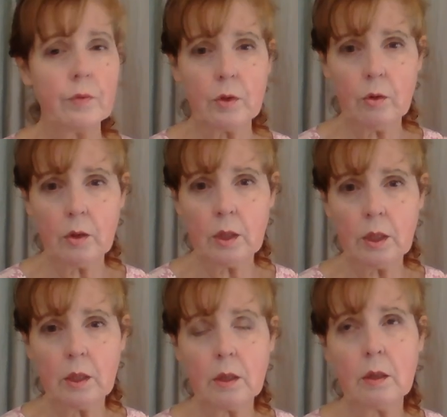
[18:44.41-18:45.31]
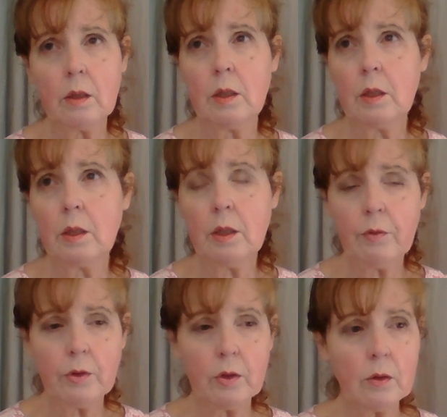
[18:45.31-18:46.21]
totally uh,
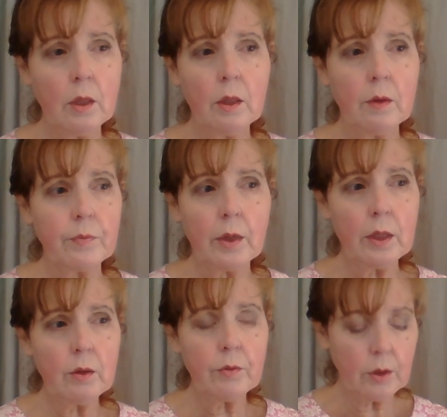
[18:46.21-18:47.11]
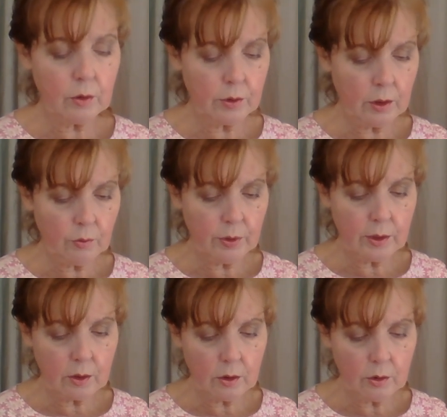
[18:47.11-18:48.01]
evil I don't think there's any
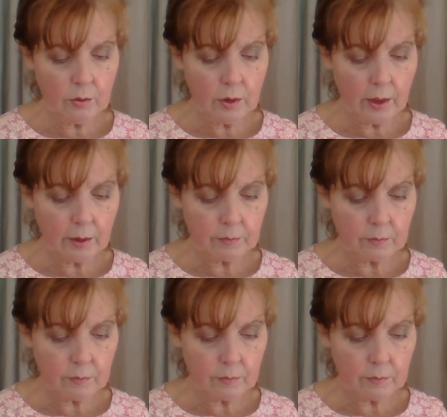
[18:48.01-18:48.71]
reason to do that.